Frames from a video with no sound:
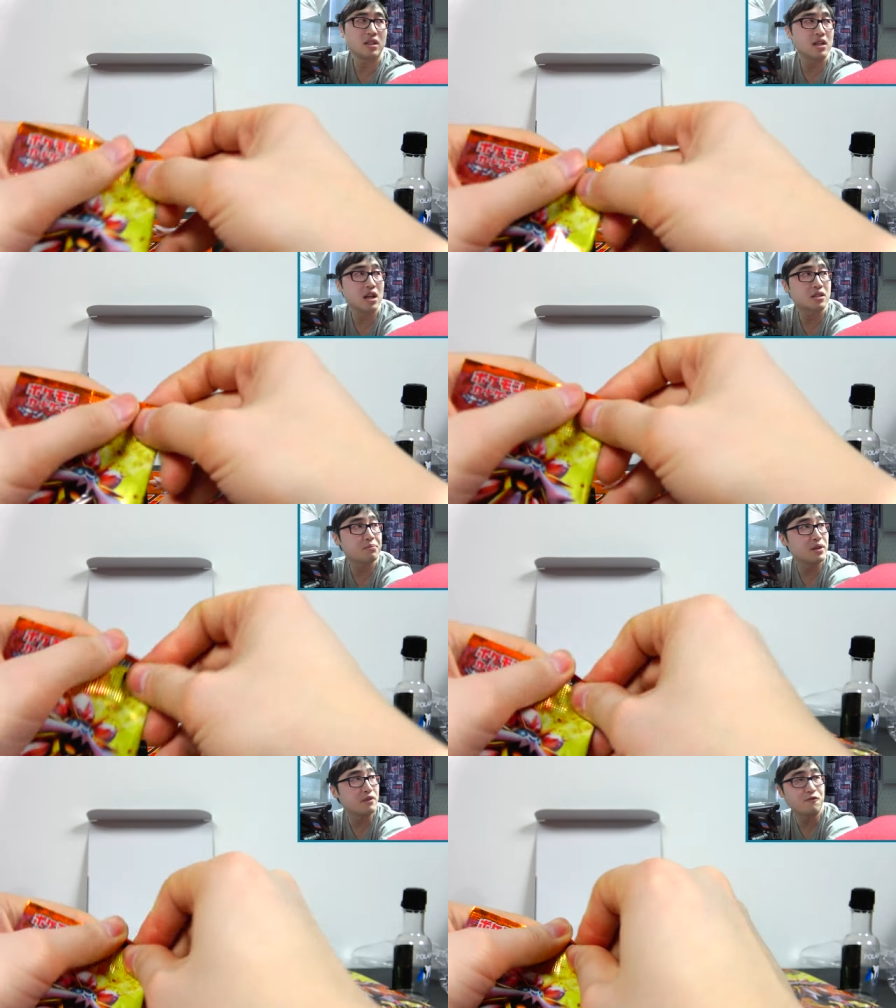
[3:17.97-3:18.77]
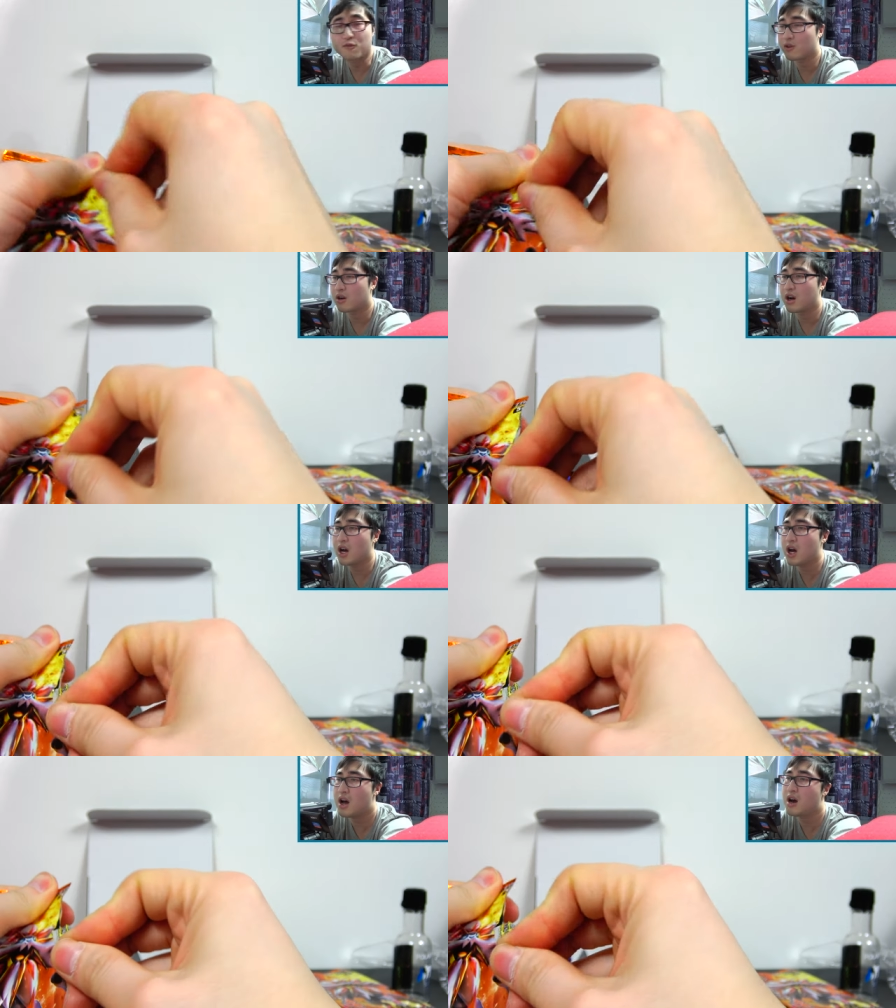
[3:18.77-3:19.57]
E X P for
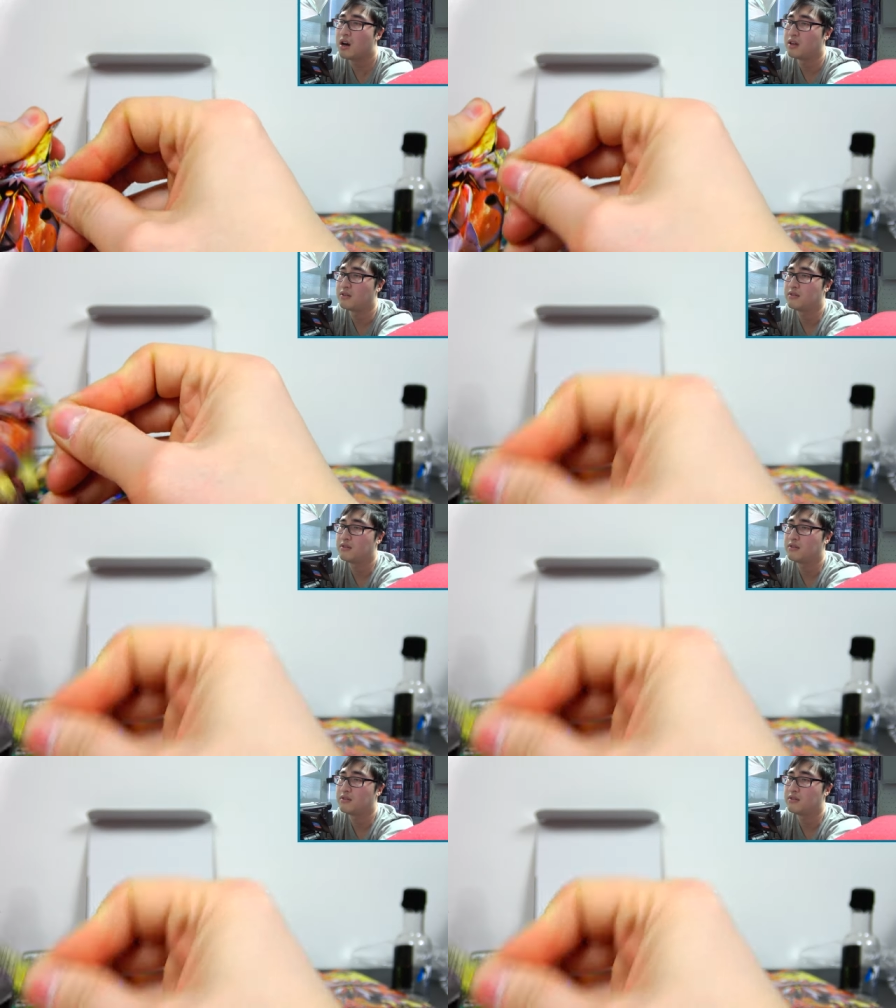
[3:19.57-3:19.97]
all.